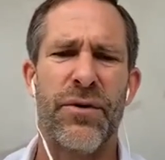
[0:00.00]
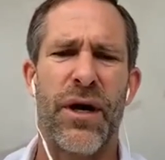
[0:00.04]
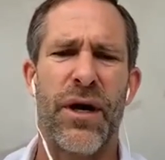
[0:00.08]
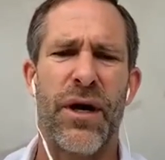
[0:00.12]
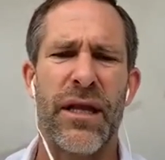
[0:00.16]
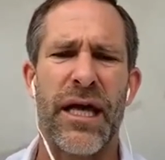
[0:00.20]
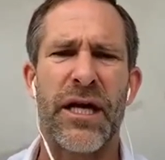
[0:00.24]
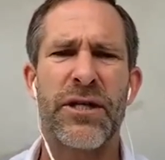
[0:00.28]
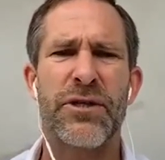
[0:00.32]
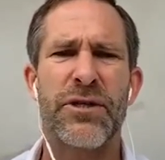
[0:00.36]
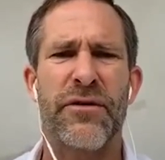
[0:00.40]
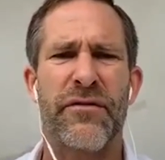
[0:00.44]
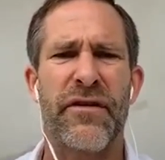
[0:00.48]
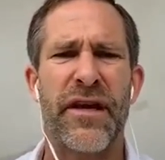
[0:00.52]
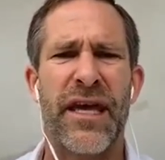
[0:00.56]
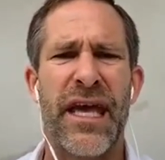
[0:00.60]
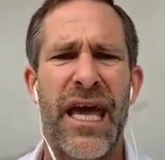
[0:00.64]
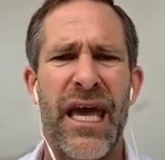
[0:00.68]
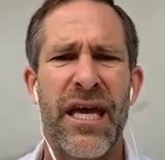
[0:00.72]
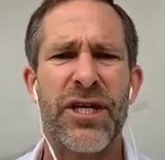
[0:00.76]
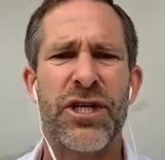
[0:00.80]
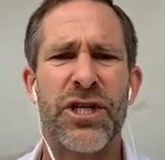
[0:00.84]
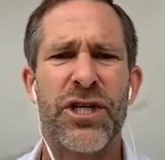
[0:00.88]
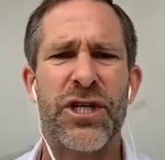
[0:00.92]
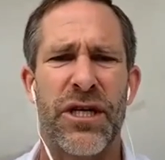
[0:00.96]

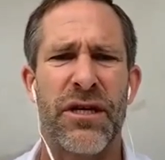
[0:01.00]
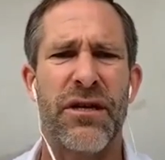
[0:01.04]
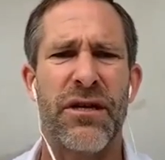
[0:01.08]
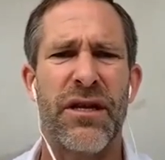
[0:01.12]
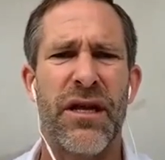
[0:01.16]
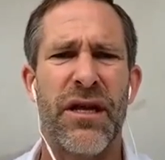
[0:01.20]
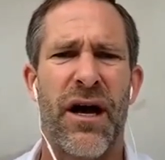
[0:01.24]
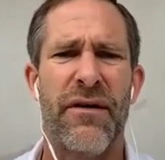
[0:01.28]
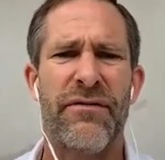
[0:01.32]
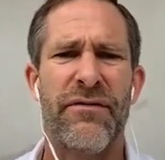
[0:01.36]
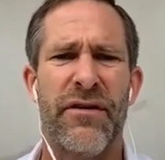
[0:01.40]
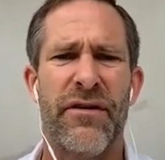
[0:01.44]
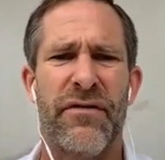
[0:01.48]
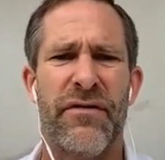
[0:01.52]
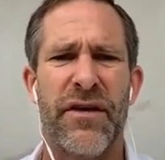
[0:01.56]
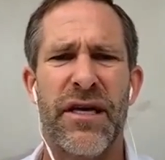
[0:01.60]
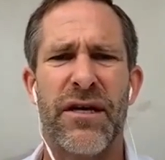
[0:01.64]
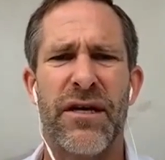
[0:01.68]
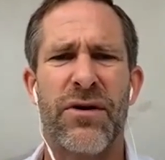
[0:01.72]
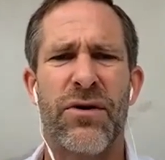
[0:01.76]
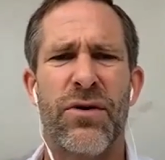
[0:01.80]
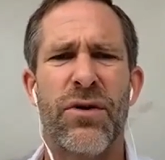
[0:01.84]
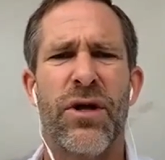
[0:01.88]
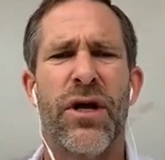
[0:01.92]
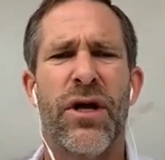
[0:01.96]
electrification of the
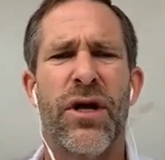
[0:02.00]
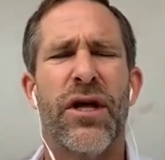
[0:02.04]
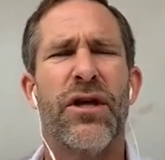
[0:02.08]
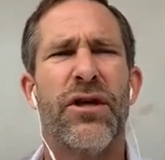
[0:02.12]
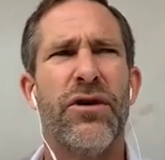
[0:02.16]
vehicle,